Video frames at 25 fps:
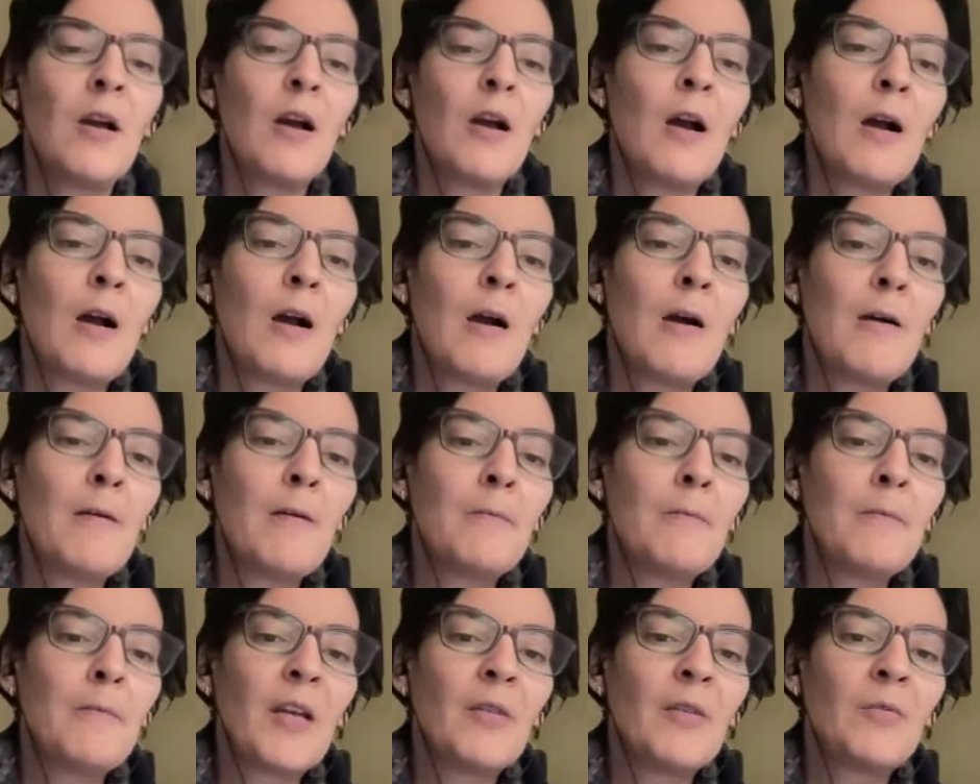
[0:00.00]

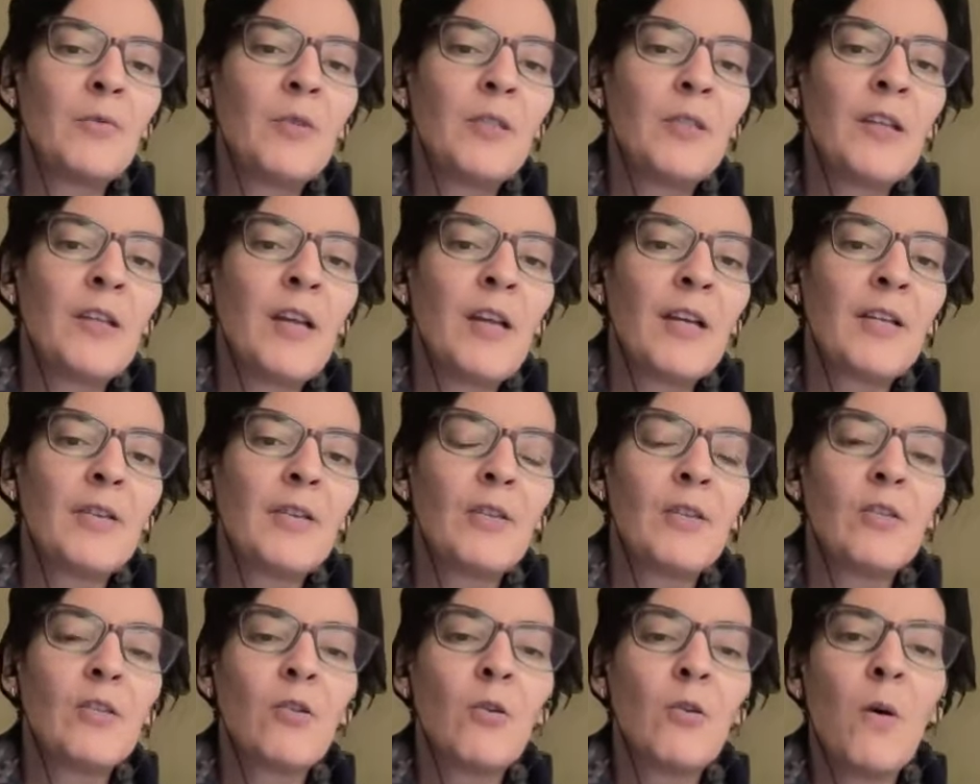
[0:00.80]
I really like
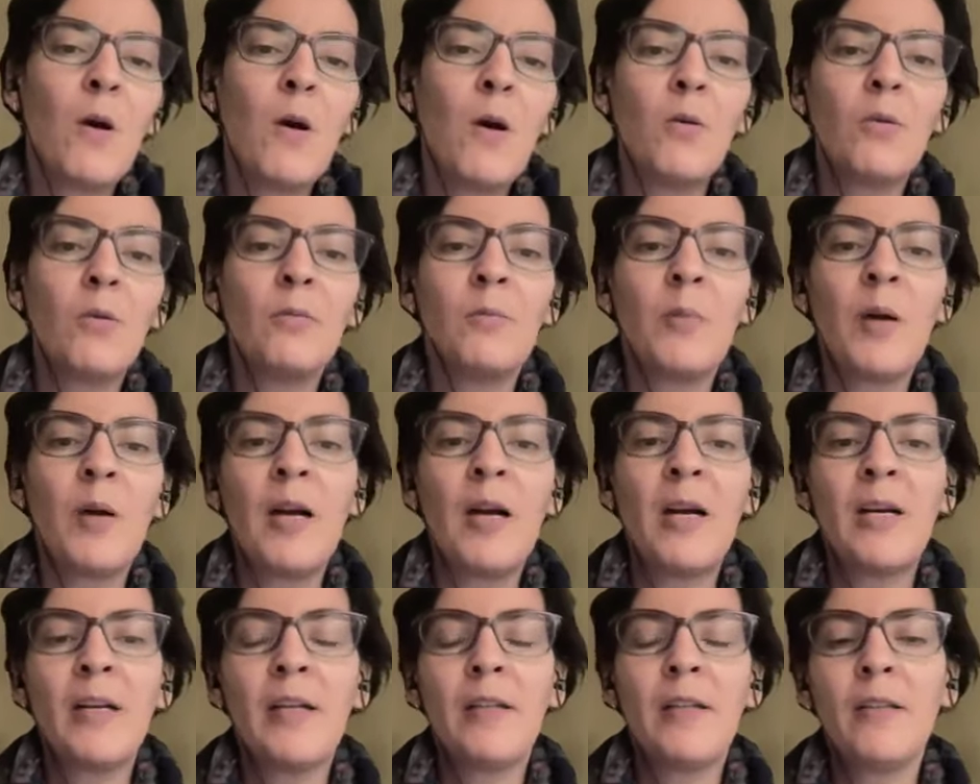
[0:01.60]
this quote
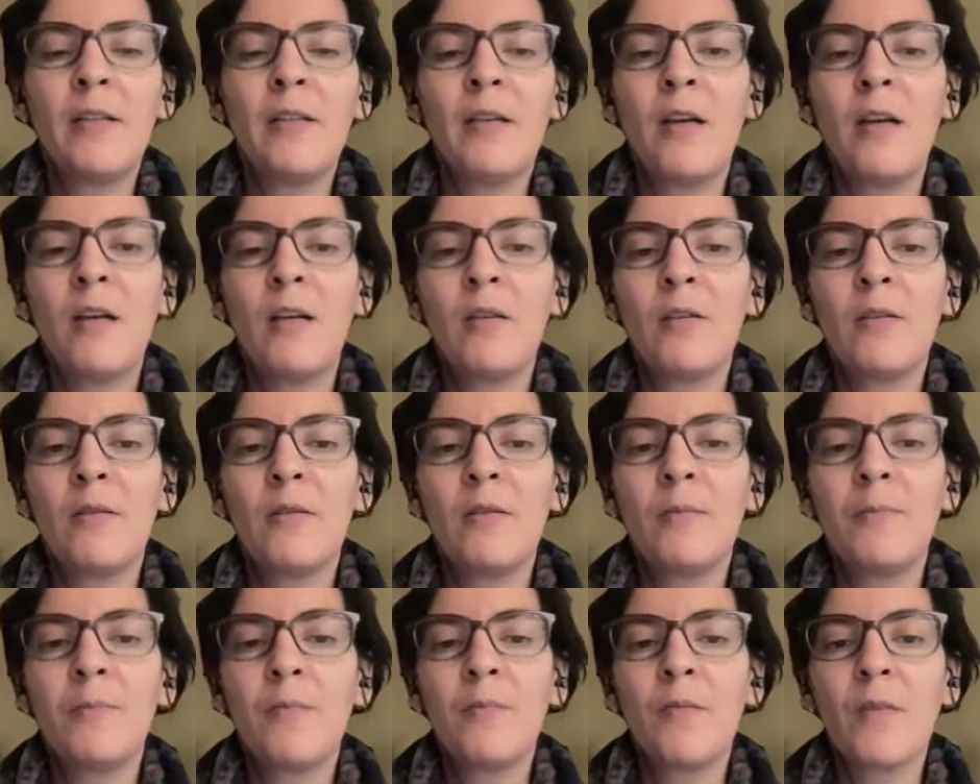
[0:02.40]
by
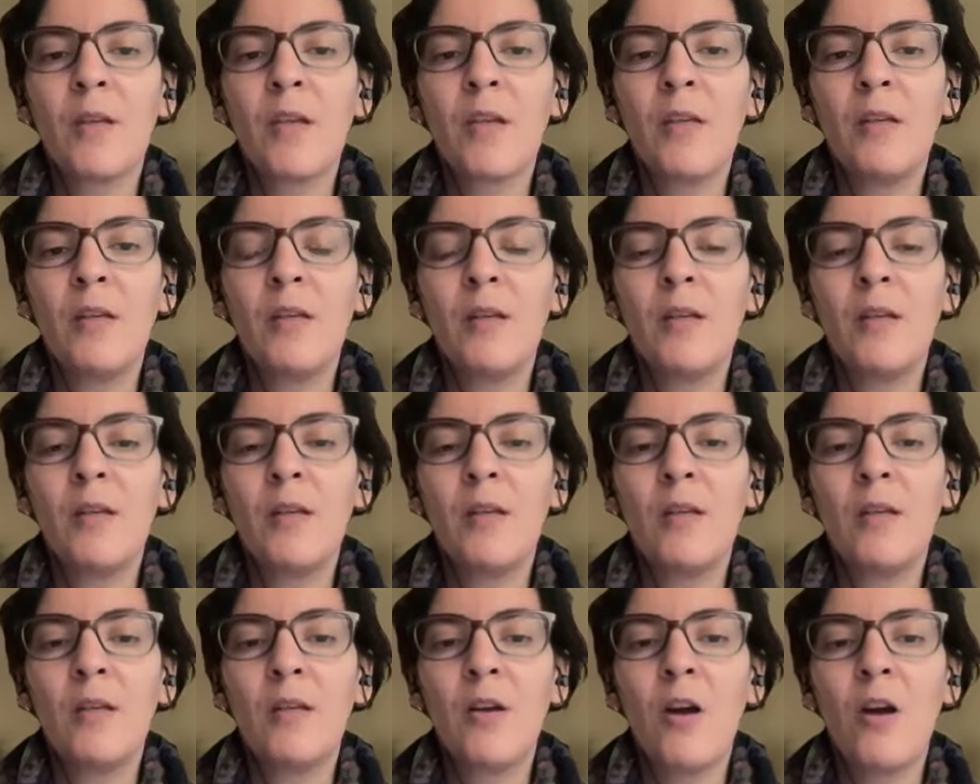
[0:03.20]

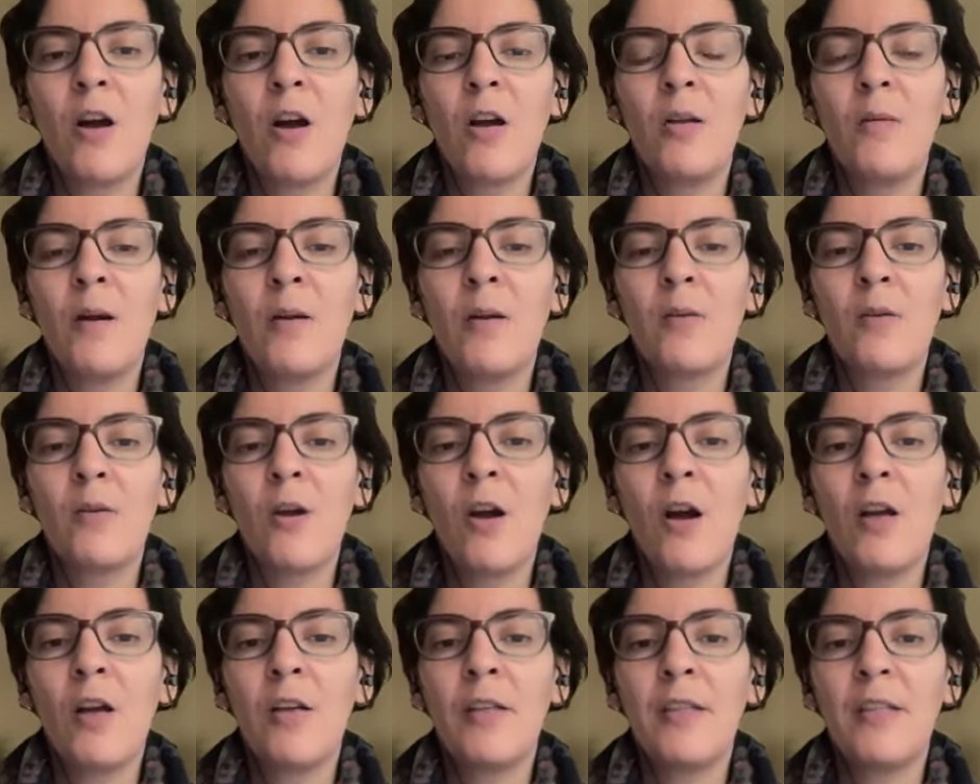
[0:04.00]
our
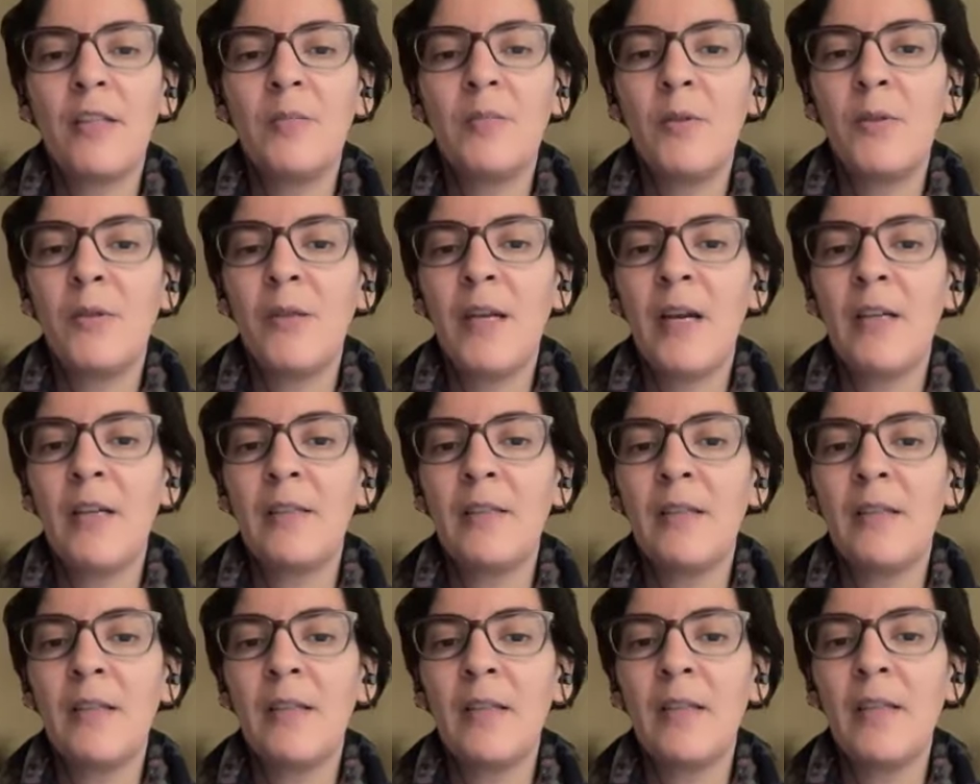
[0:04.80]
colleague Maria
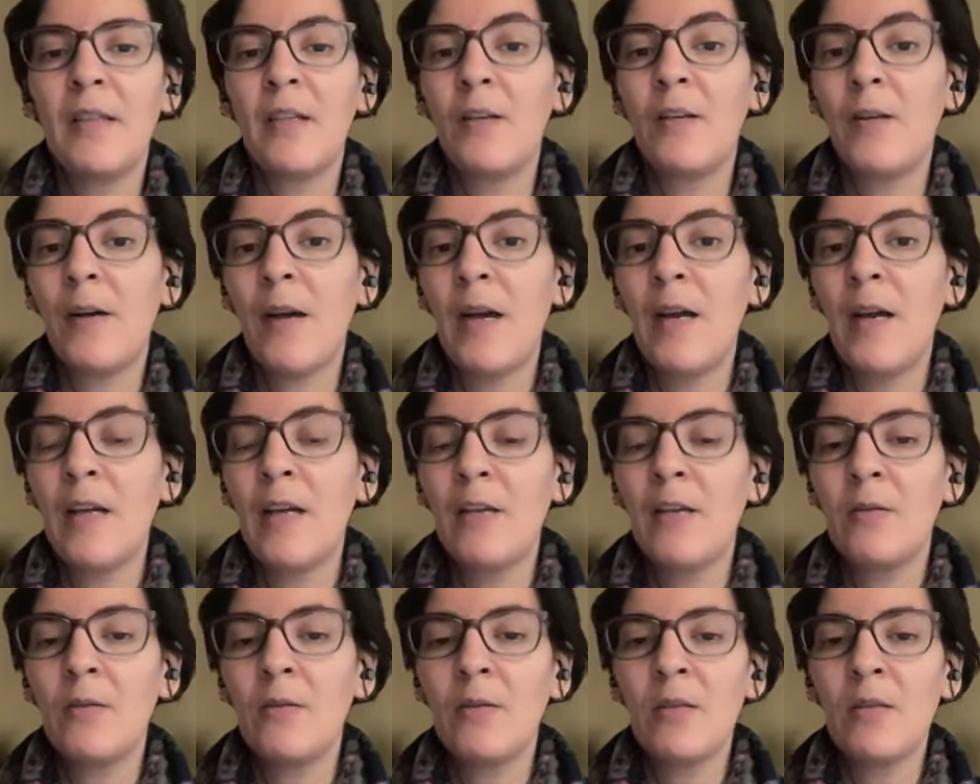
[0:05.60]
Adele
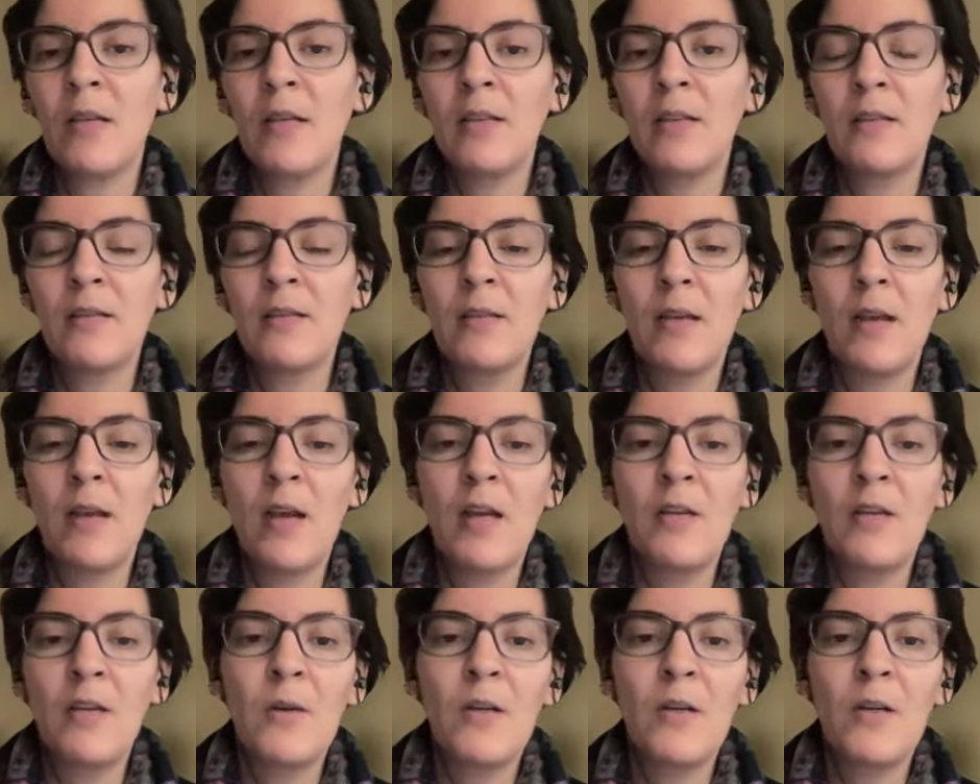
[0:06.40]
Karai, who is at
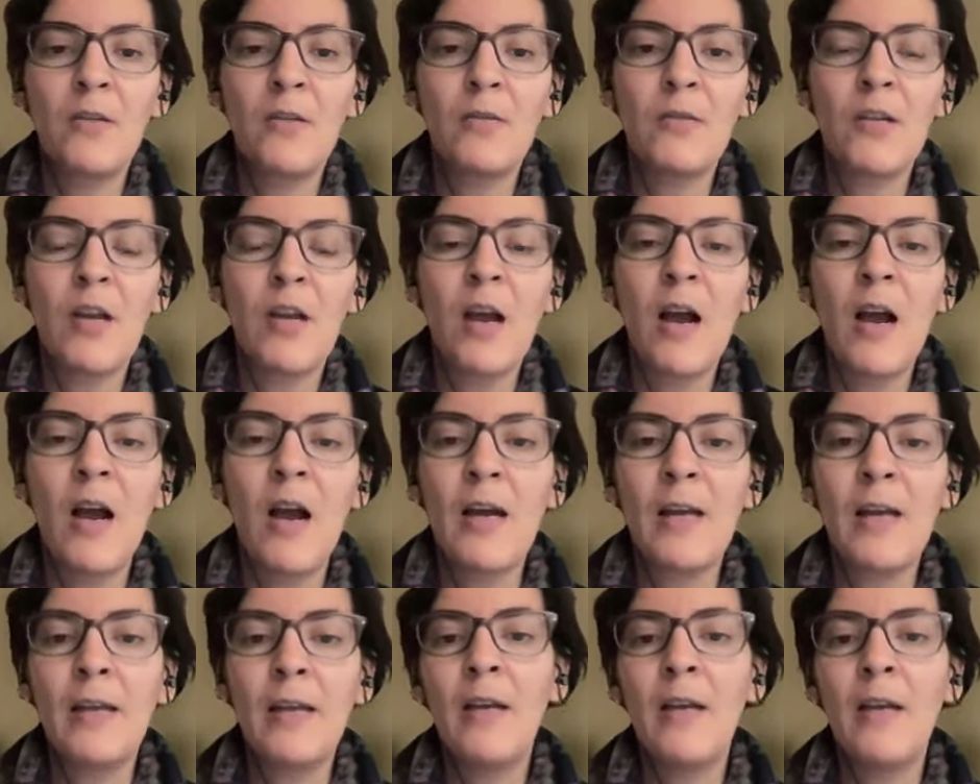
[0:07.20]
NYU
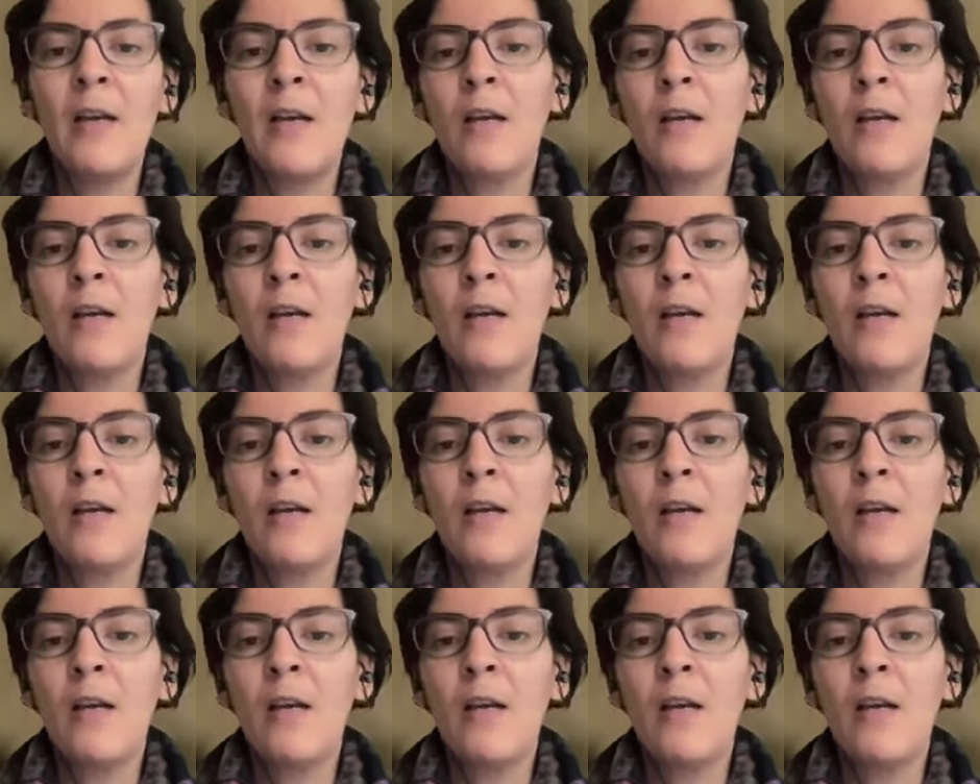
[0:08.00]
Shanghai,